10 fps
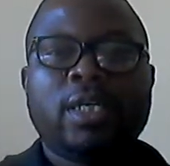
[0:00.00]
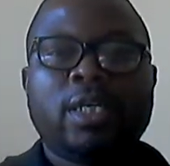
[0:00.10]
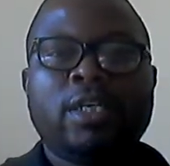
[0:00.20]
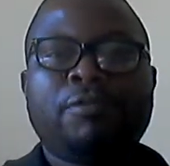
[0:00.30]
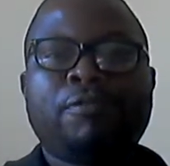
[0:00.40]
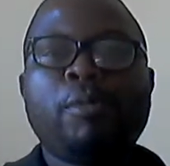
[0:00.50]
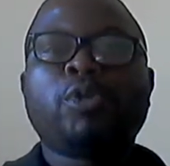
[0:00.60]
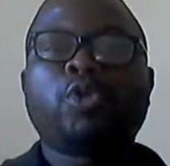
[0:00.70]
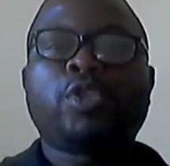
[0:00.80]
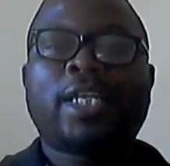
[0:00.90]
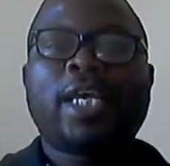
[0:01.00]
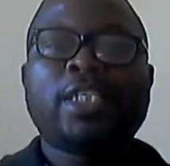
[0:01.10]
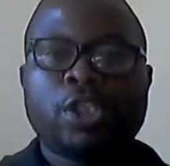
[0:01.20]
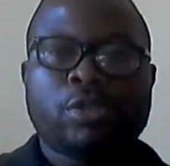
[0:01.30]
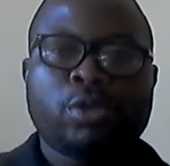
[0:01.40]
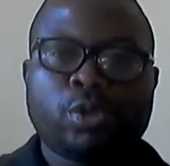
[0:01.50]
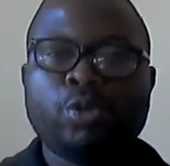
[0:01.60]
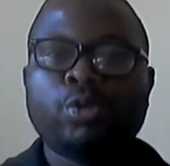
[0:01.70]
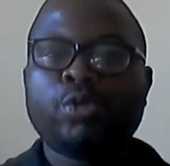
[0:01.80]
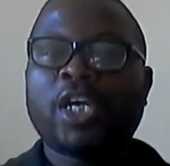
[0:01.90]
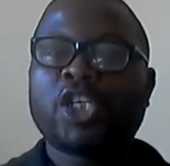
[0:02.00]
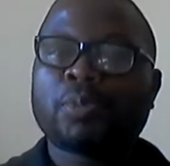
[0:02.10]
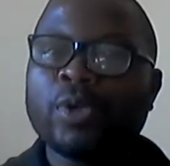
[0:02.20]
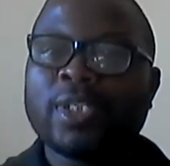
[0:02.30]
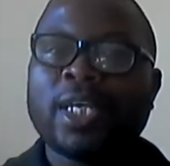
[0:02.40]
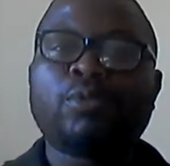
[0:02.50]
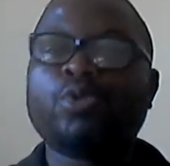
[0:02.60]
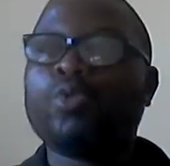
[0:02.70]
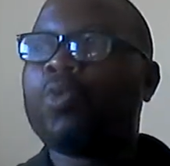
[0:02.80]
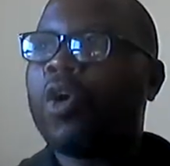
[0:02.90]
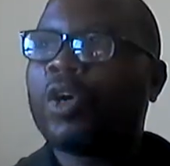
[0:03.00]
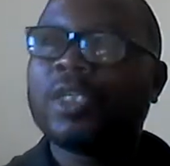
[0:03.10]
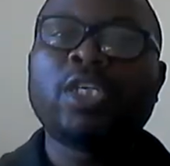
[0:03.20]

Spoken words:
a form of socialization to expose them to what the